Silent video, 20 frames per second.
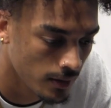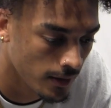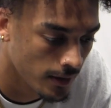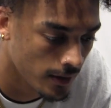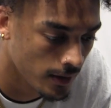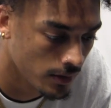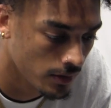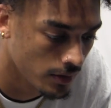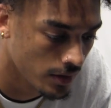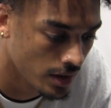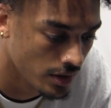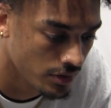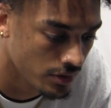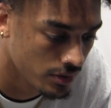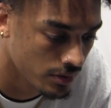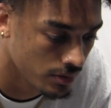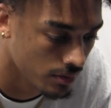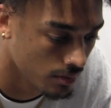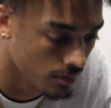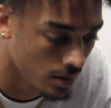And
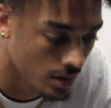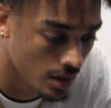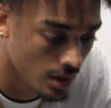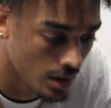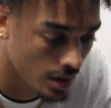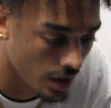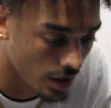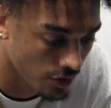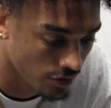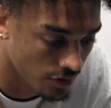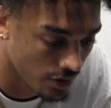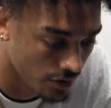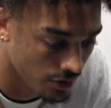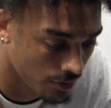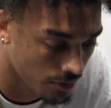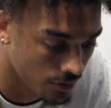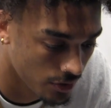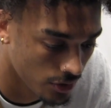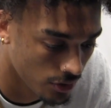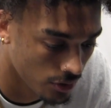that's outside
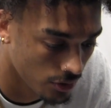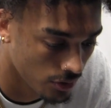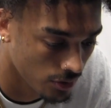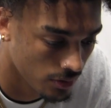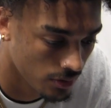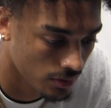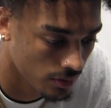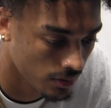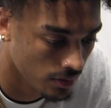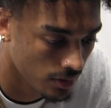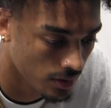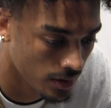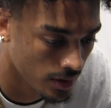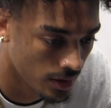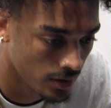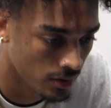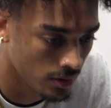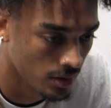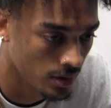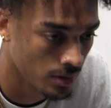the field,
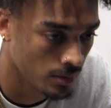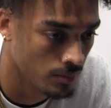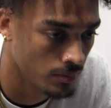and